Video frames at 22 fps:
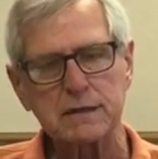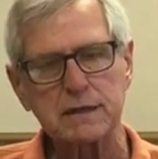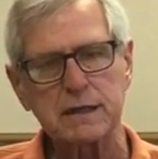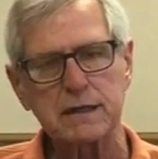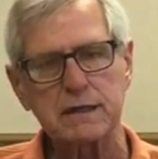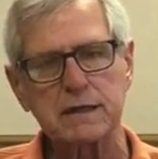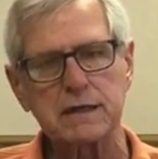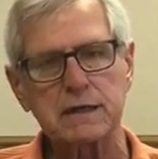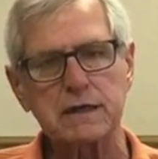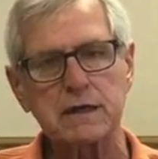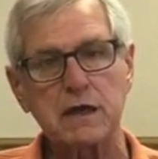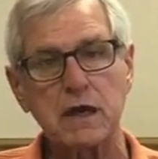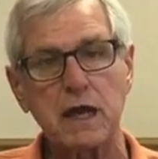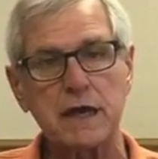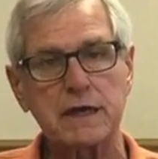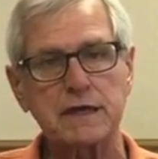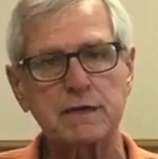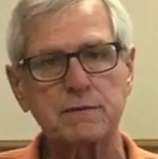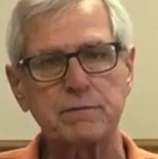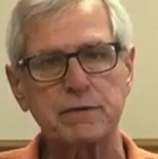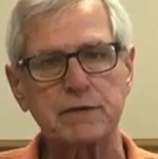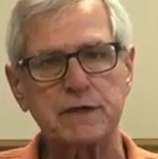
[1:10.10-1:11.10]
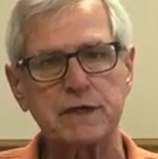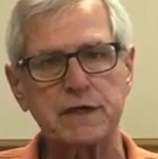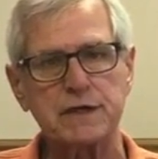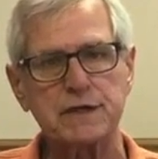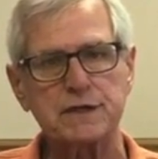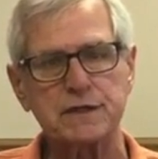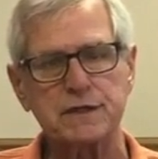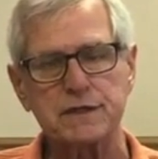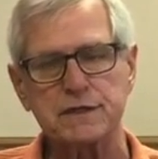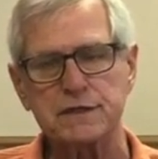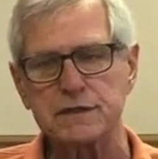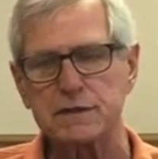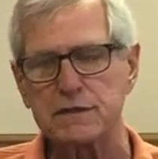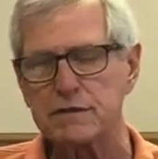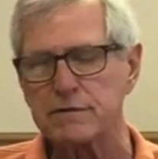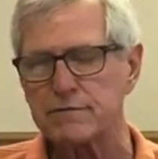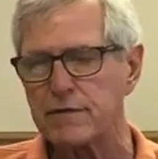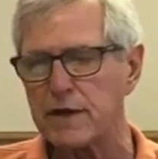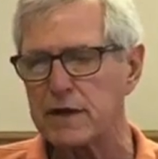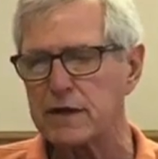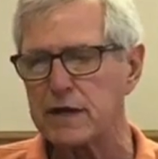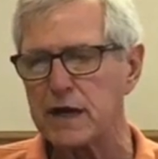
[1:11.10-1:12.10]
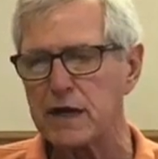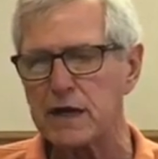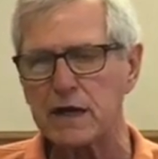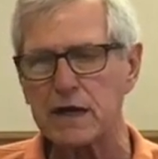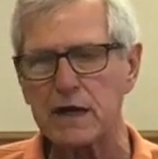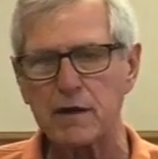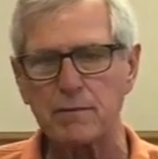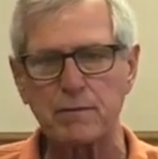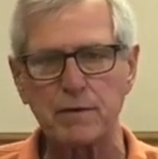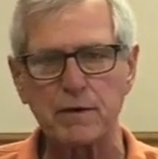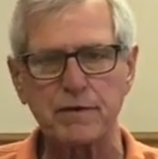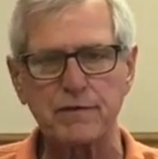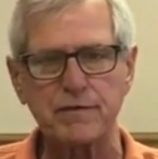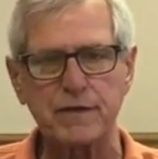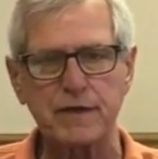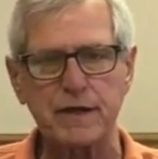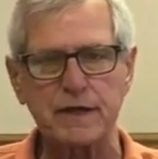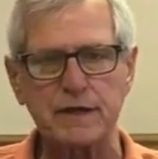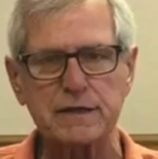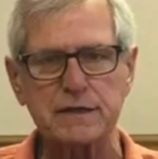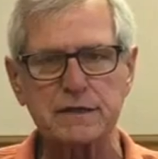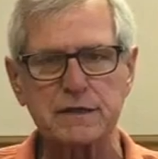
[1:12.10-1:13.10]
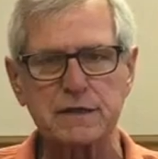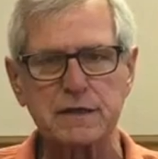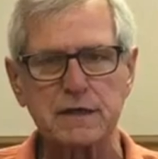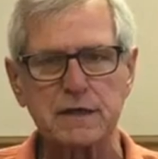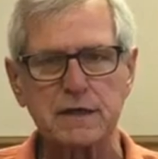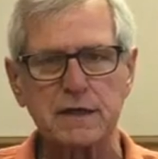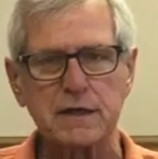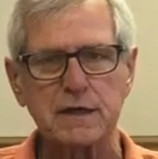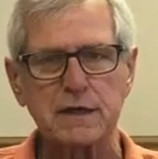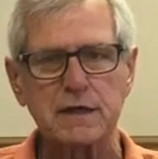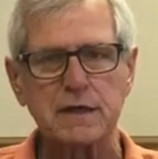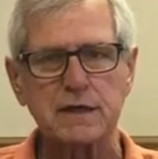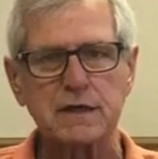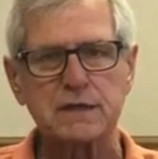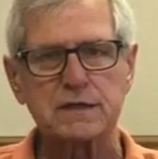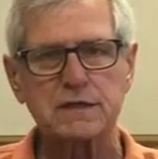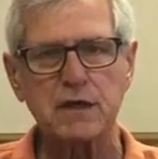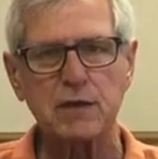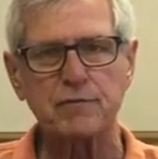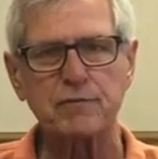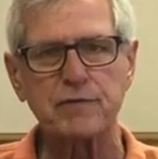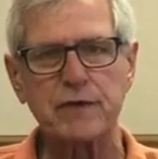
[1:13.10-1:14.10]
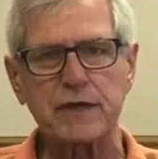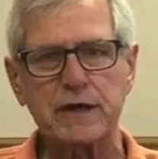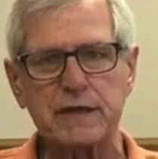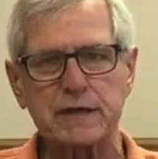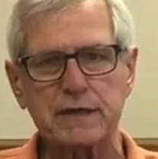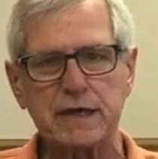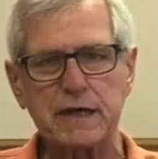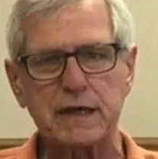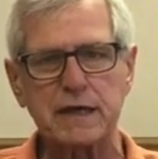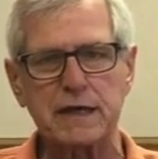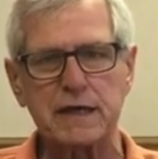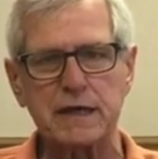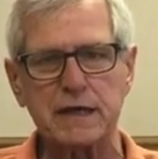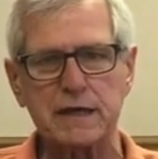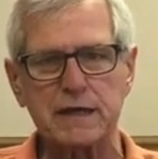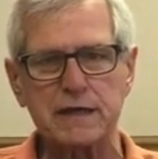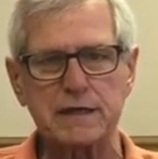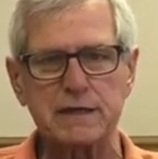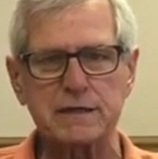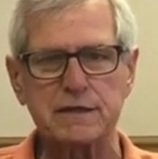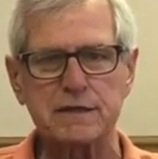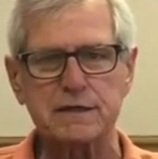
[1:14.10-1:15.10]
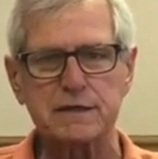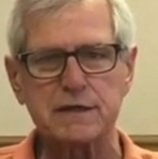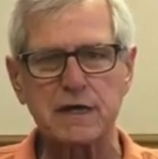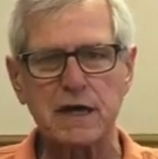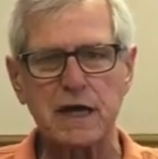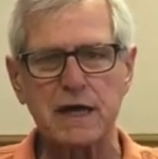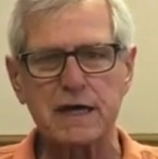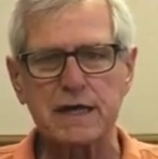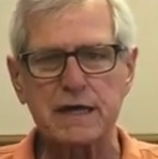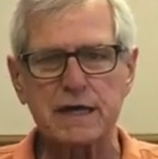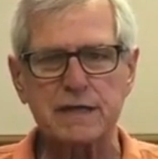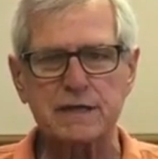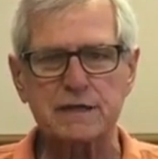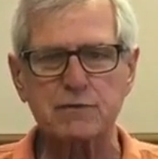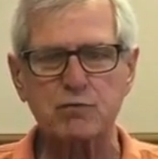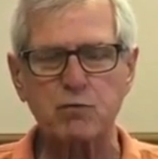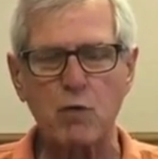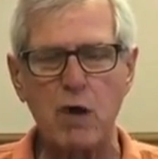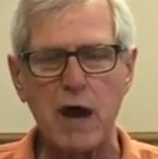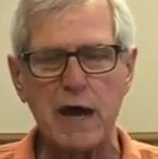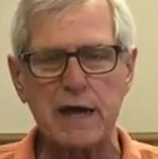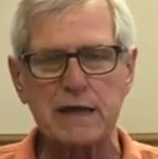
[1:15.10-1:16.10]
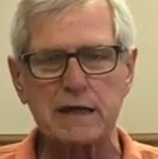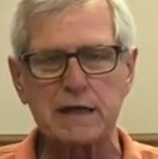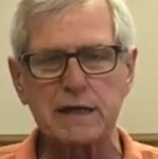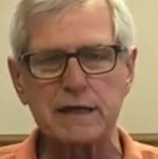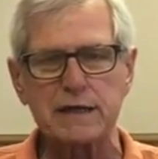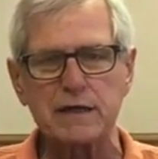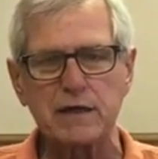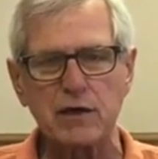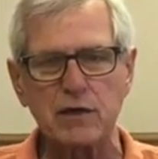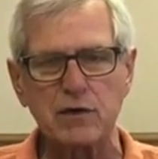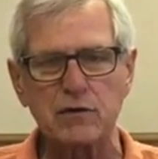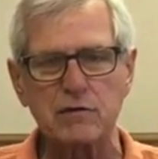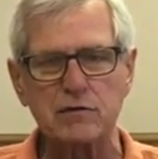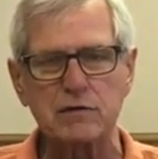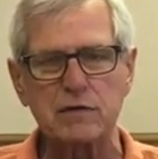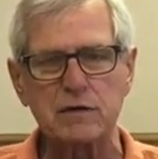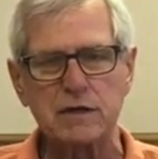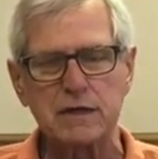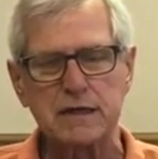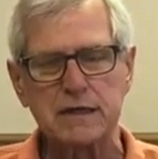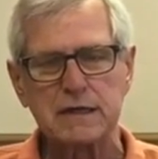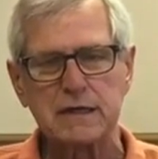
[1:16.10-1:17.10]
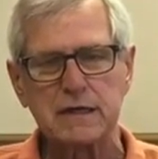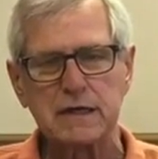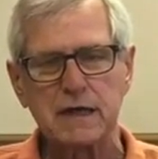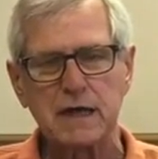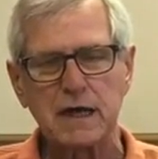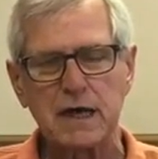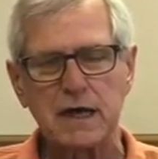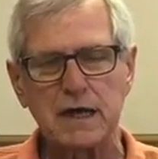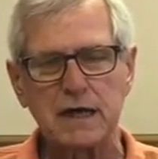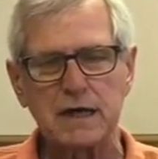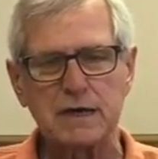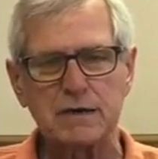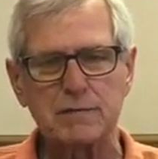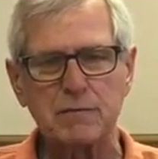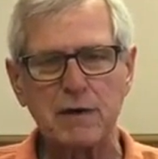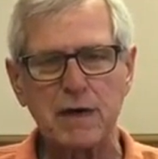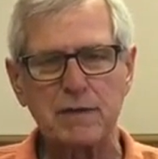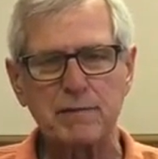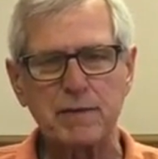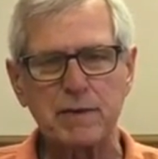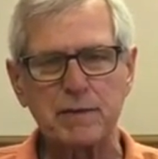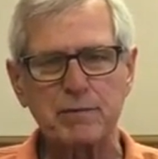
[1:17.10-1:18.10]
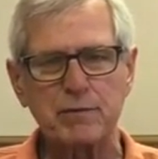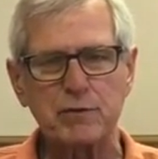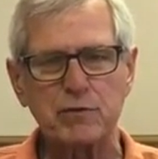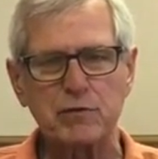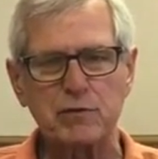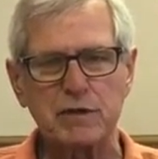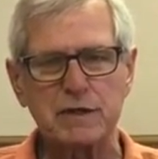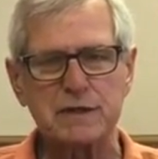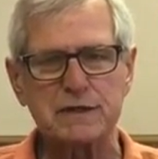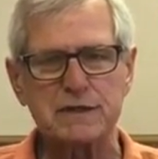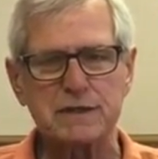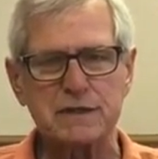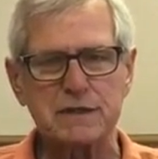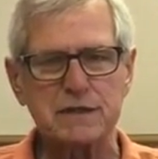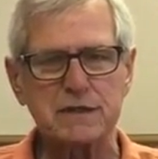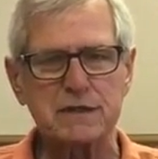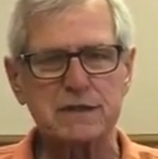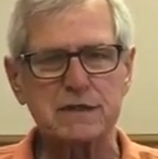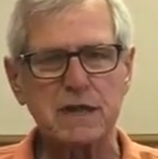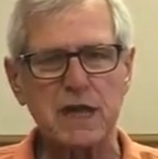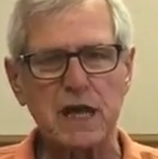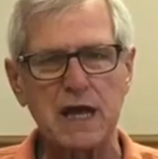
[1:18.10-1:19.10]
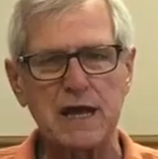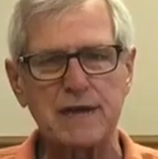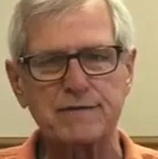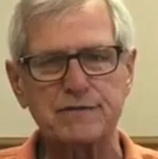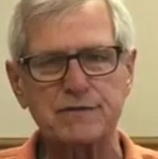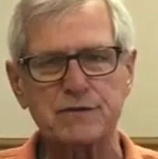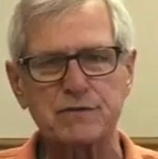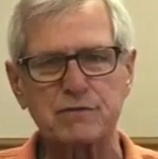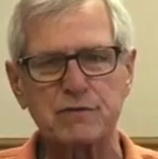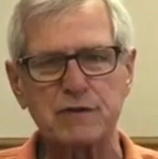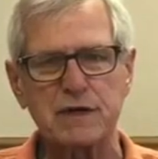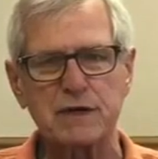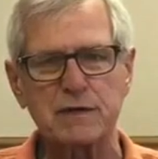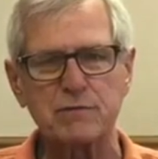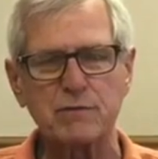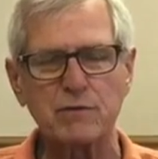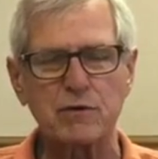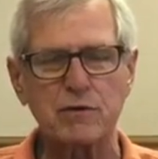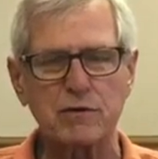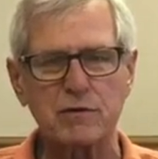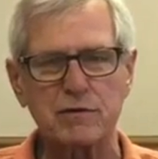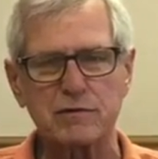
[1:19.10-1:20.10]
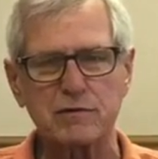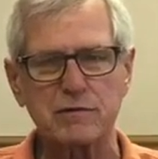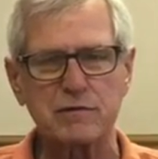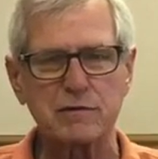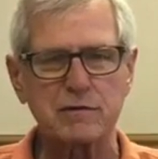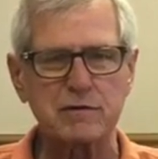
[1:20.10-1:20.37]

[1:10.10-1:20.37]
in collecting petitions, found out a couple of things. Something that is, I guess, widely known by people who listen to this live stream or